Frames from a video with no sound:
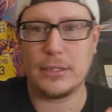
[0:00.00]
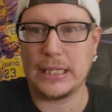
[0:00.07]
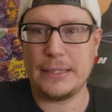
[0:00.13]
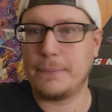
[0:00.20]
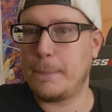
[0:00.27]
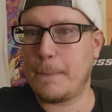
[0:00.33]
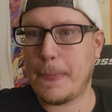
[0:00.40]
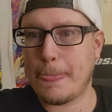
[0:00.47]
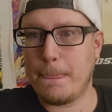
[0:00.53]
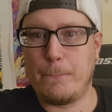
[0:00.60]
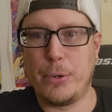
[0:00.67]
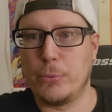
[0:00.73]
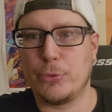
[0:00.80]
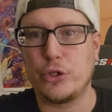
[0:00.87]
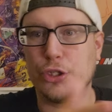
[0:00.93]
then
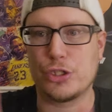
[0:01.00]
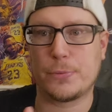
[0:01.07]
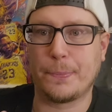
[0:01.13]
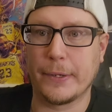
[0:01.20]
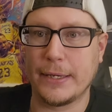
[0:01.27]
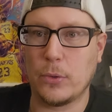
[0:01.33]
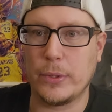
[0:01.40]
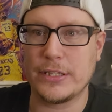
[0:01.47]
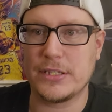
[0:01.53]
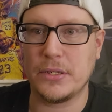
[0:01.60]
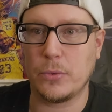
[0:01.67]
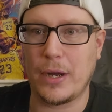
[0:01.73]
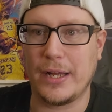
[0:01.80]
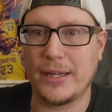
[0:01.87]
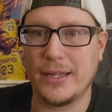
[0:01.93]
boom, you can just bring Quincy
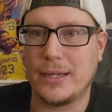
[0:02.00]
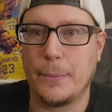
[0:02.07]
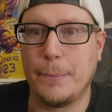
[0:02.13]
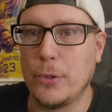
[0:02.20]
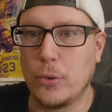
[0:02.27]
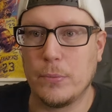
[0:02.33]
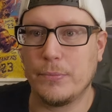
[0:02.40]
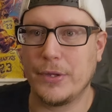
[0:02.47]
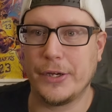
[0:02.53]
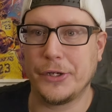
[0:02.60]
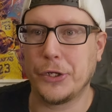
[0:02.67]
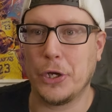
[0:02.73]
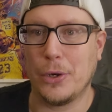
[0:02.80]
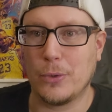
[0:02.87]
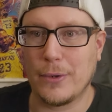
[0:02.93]
right in and boom, there
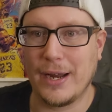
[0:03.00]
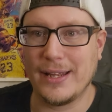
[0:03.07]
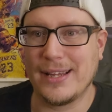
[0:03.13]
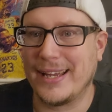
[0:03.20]
you go, right?